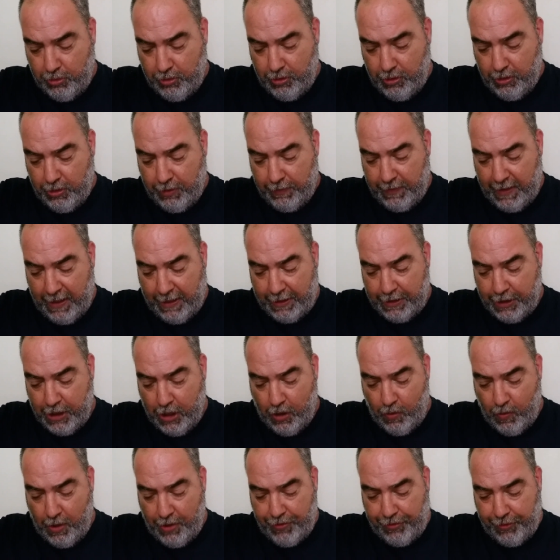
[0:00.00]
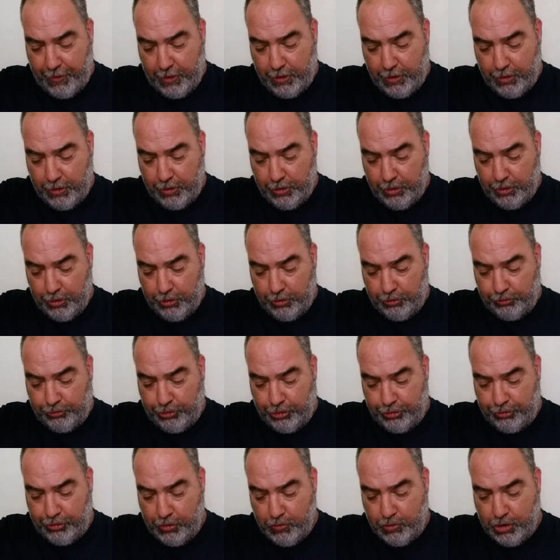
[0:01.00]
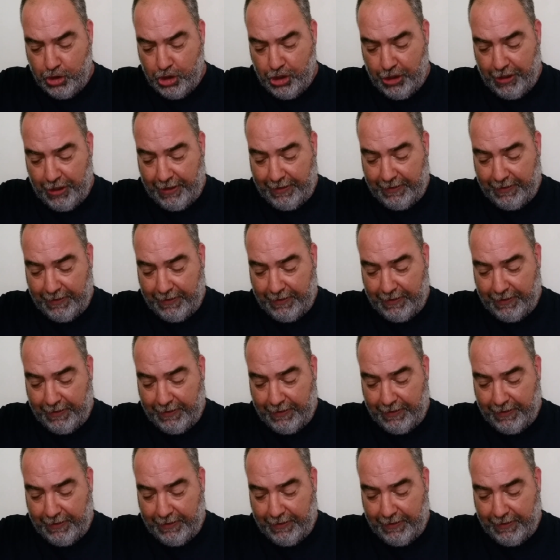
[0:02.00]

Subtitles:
that knoweth to do good